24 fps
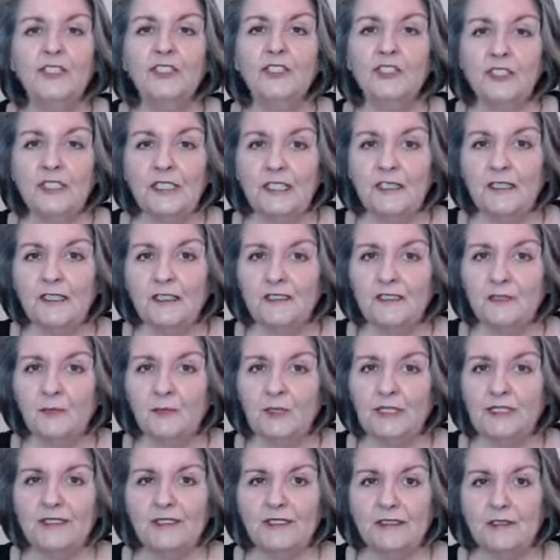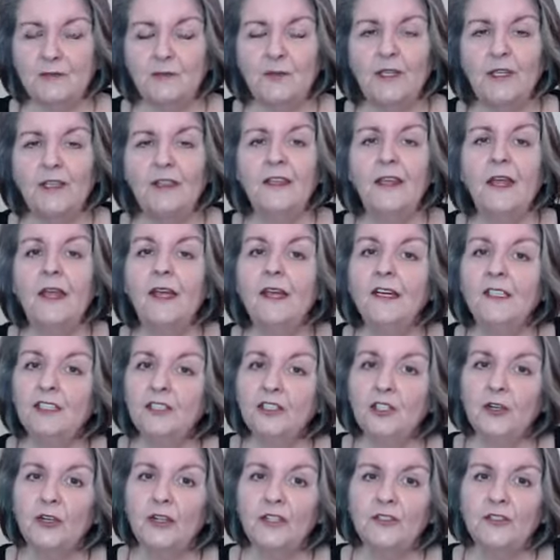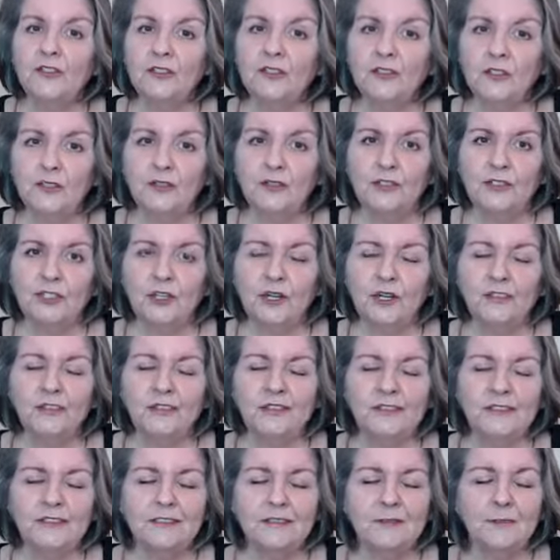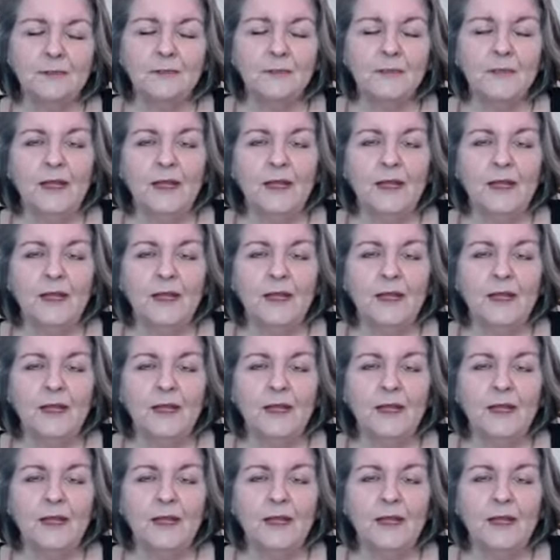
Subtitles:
she does business with charge surcharges.